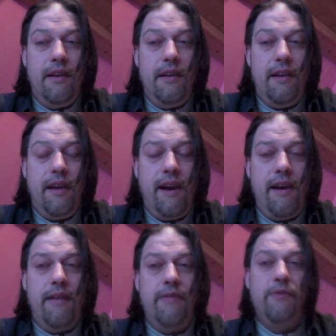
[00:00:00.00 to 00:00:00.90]

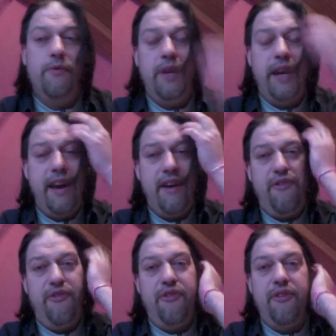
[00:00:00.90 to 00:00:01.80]
yeah, we
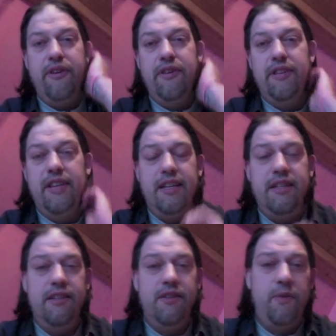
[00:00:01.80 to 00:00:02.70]
have
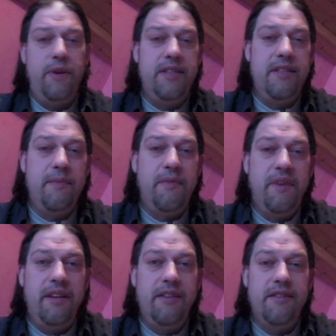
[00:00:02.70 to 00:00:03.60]
done quite some
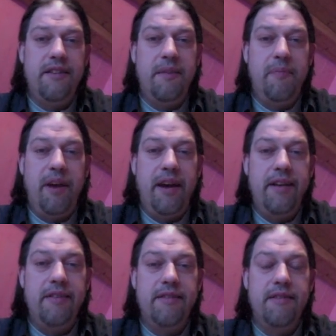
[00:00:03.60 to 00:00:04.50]
things in the
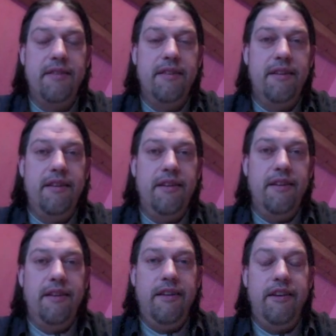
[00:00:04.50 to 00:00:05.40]
past
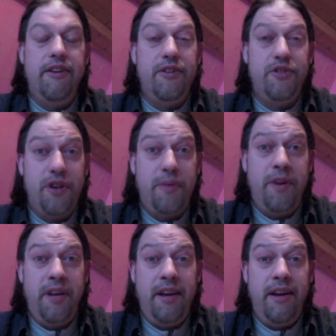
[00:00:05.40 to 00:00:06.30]
here in
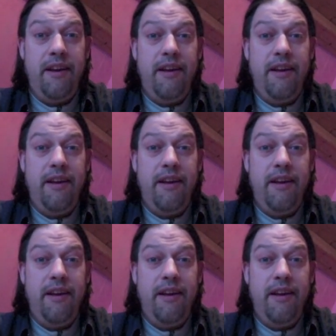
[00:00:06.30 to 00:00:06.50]
Germany